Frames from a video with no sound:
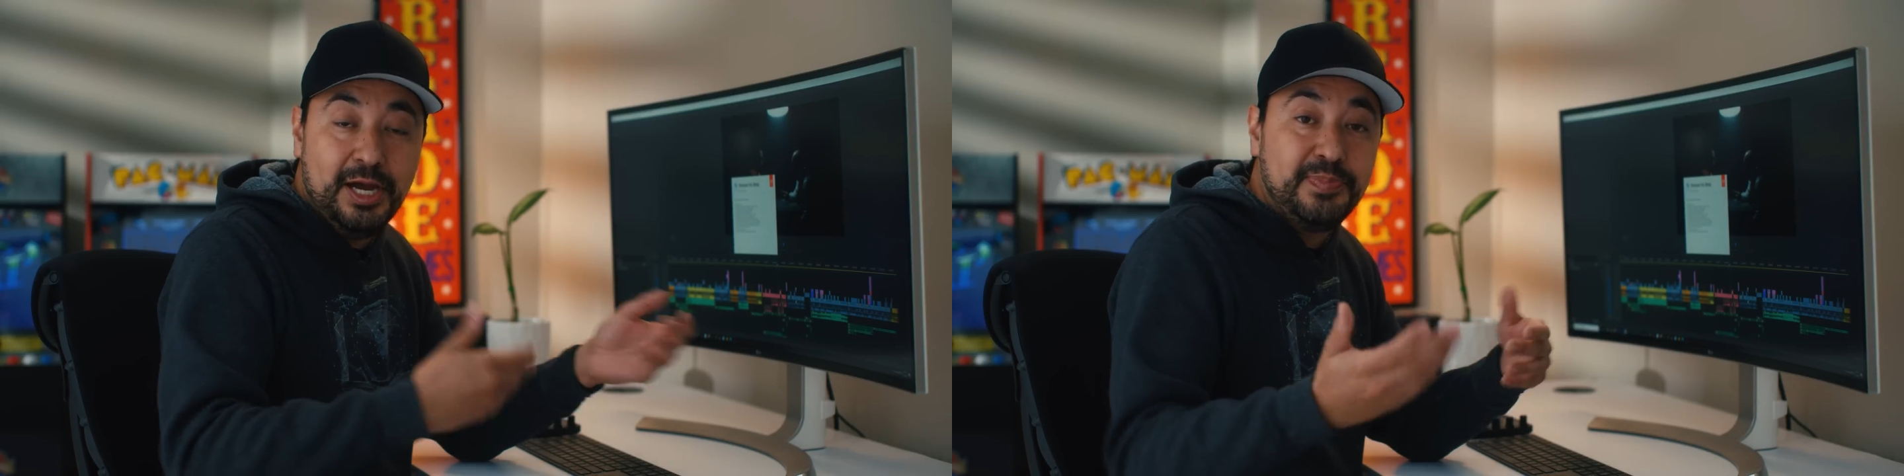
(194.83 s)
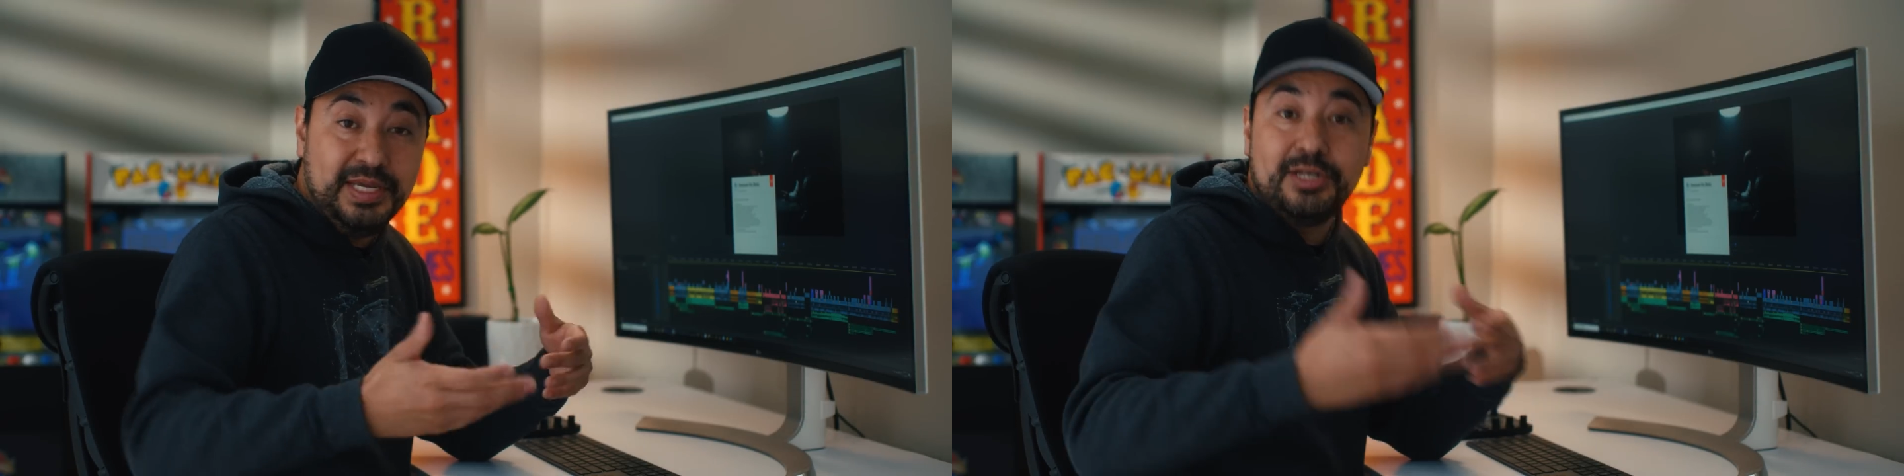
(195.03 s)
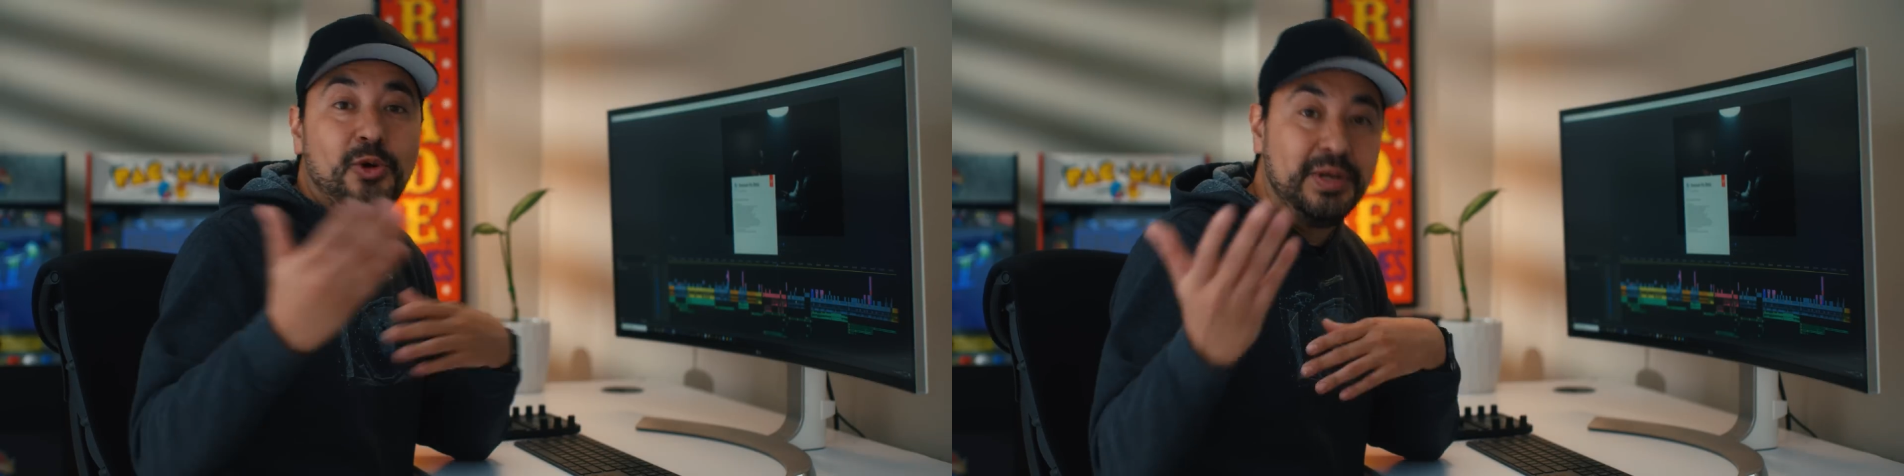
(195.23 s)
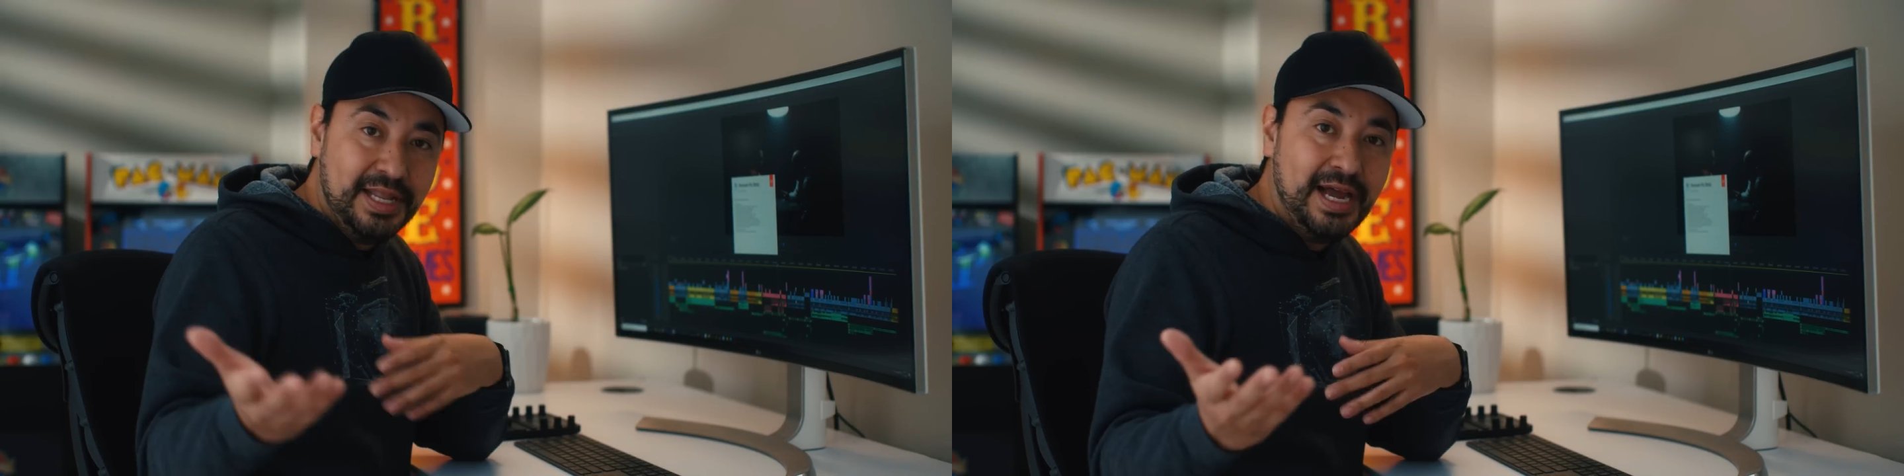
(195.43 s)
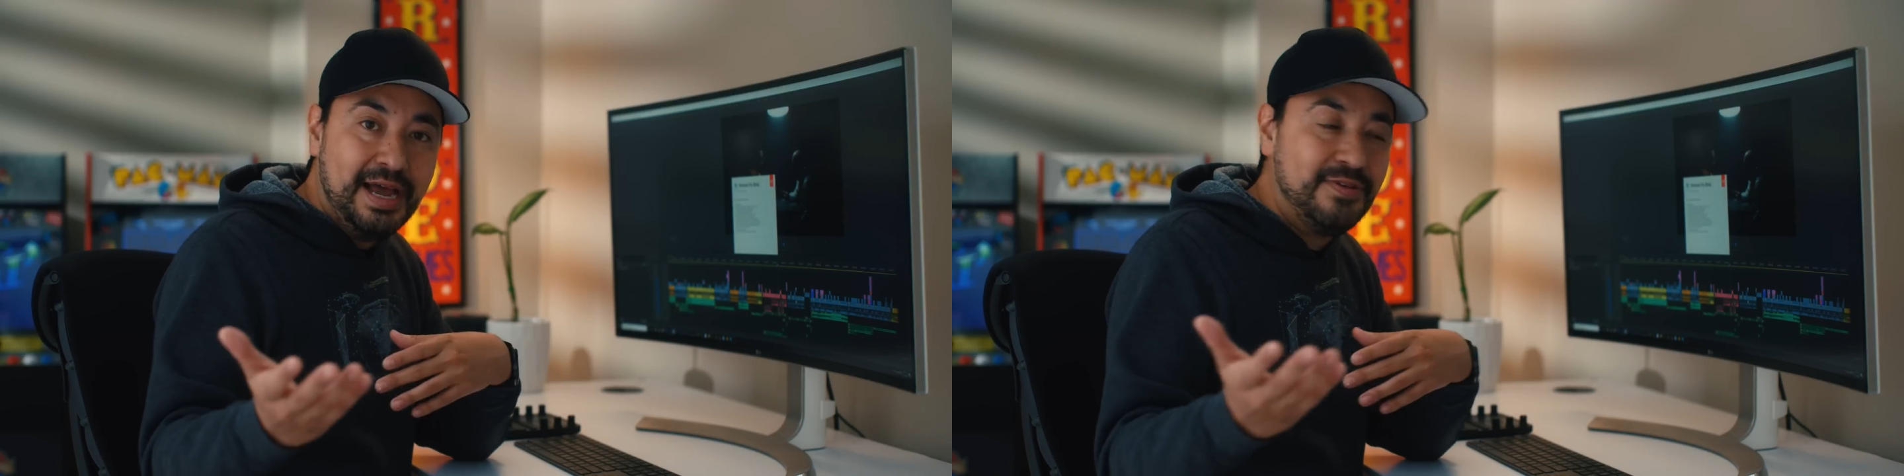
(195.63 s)
update going
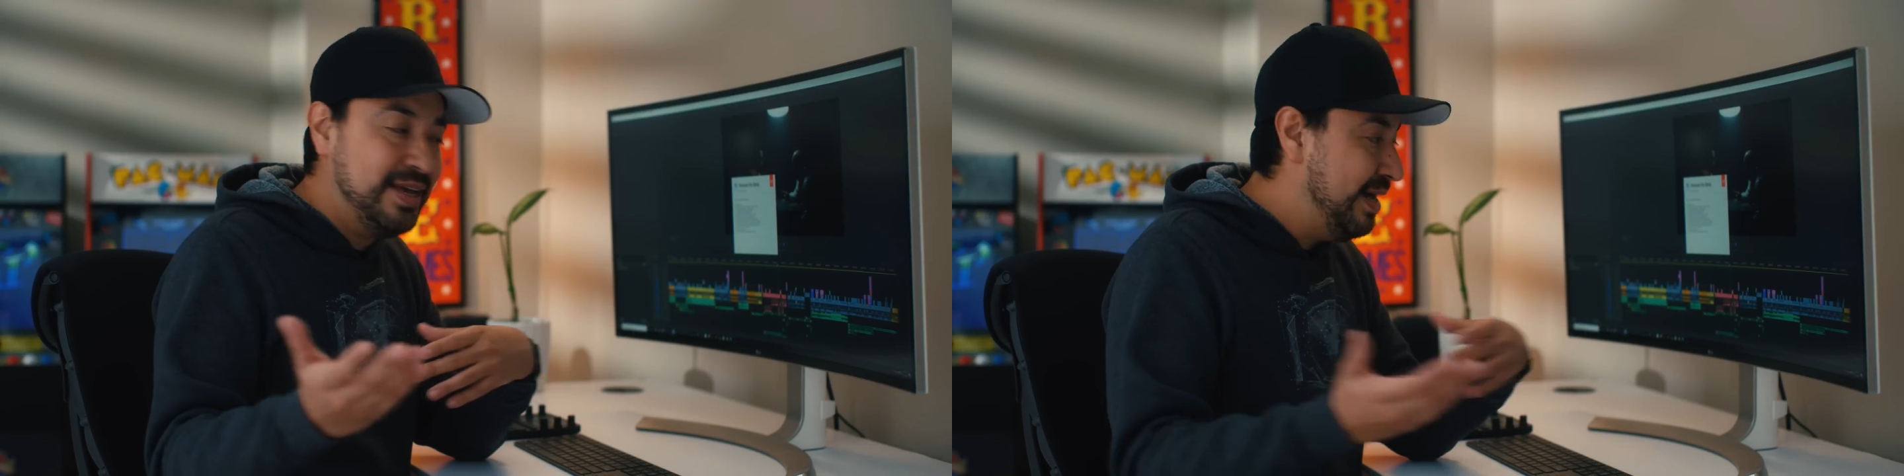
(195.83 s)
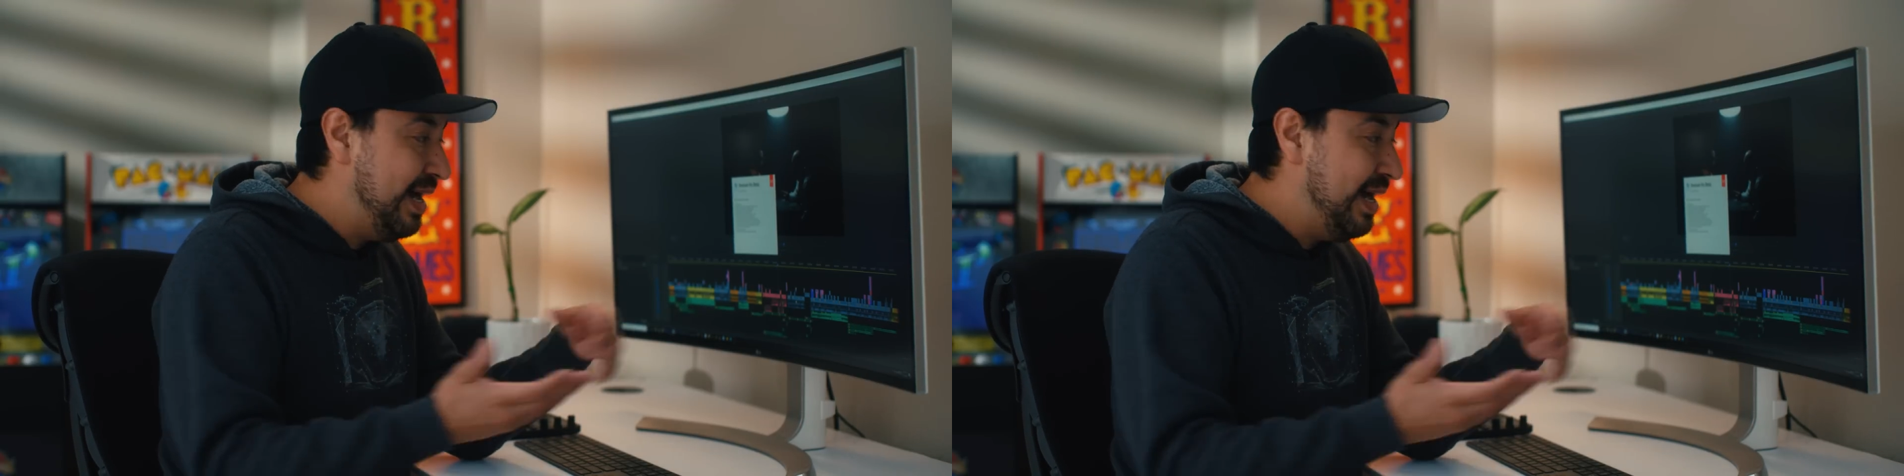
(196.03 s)
live,